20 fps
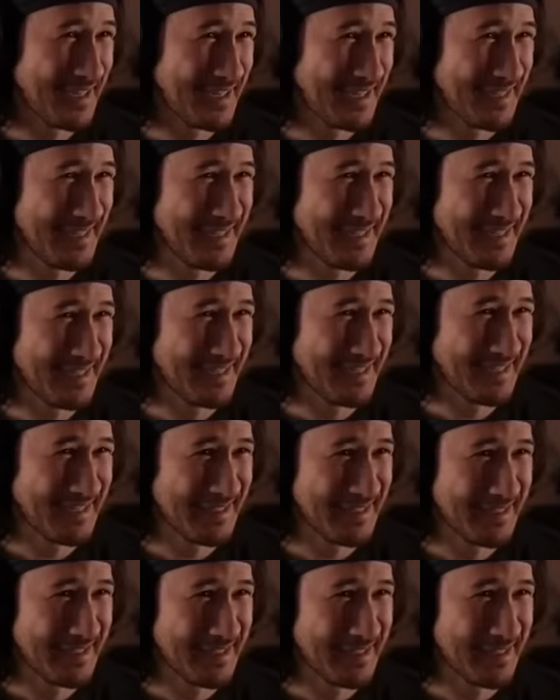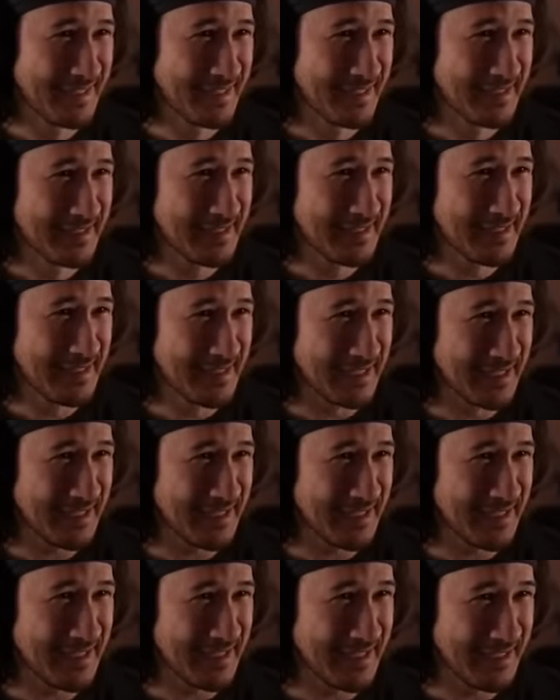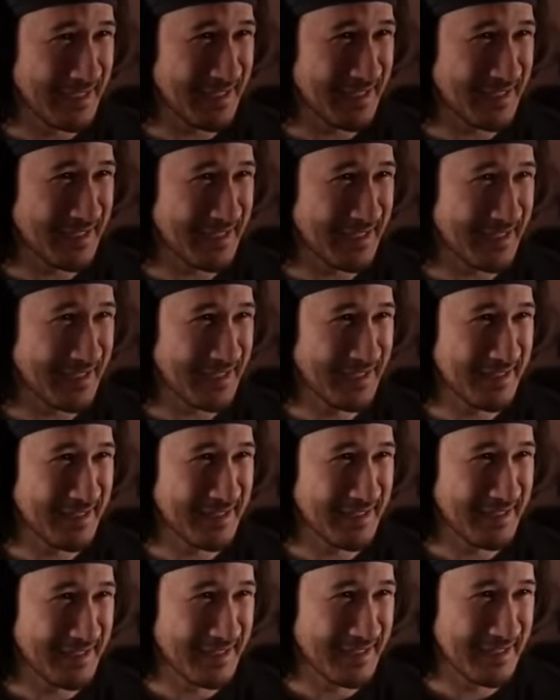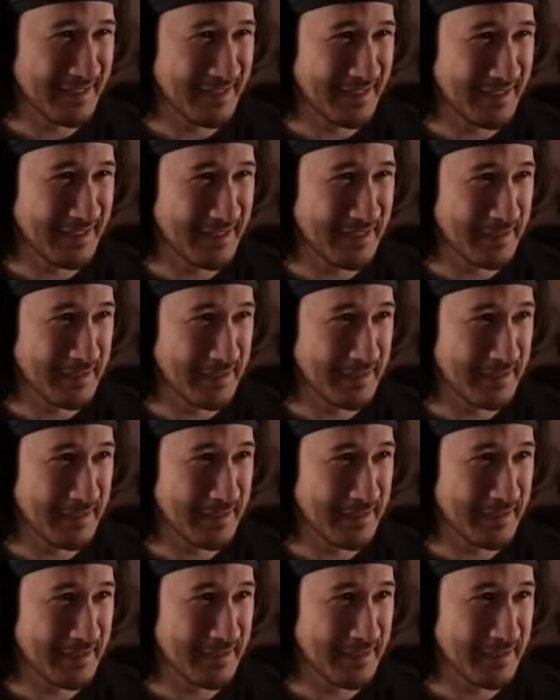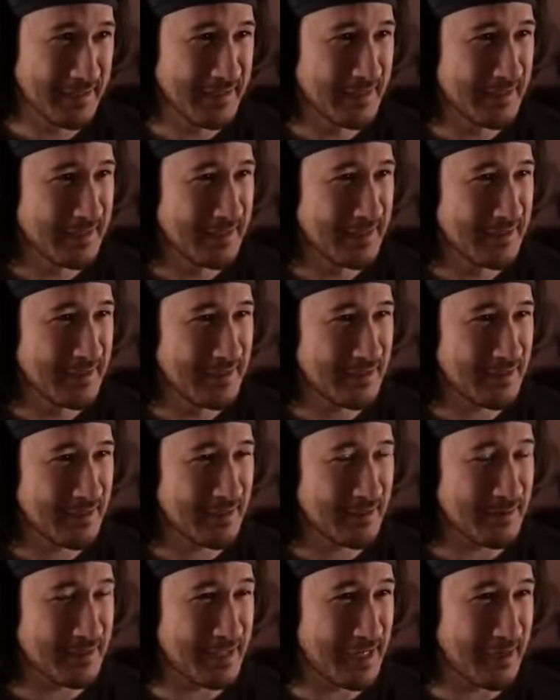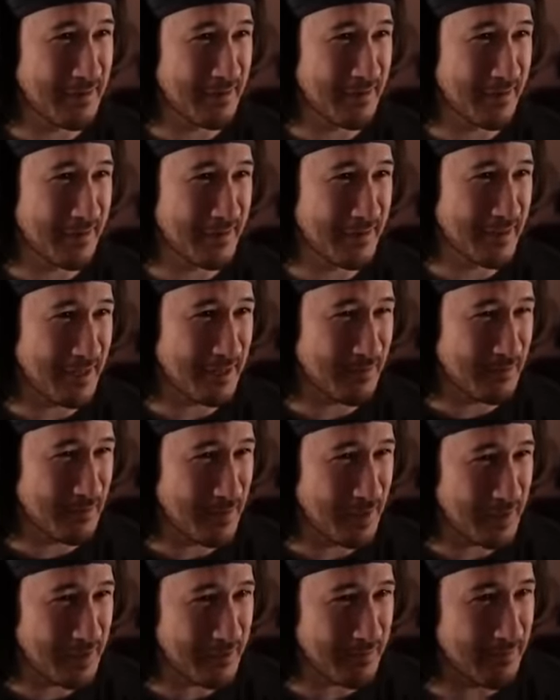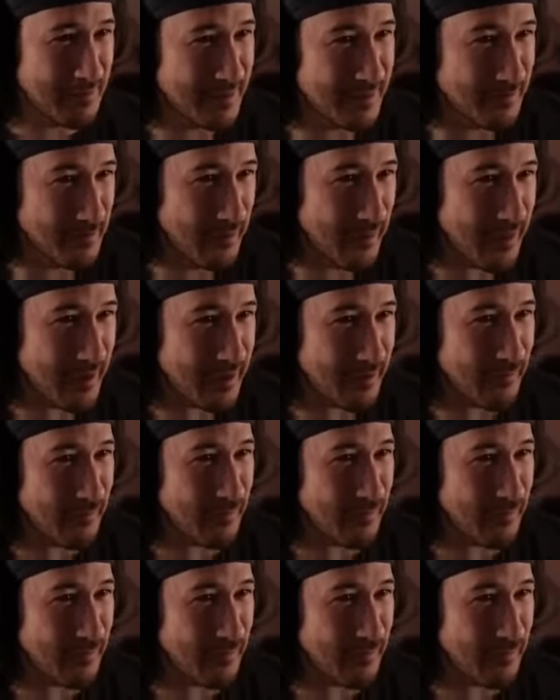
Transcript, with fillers: Yeah, we're fine. Yeah. Yeah, yeah. It's fine. Friend? Turns out uh, walking around without a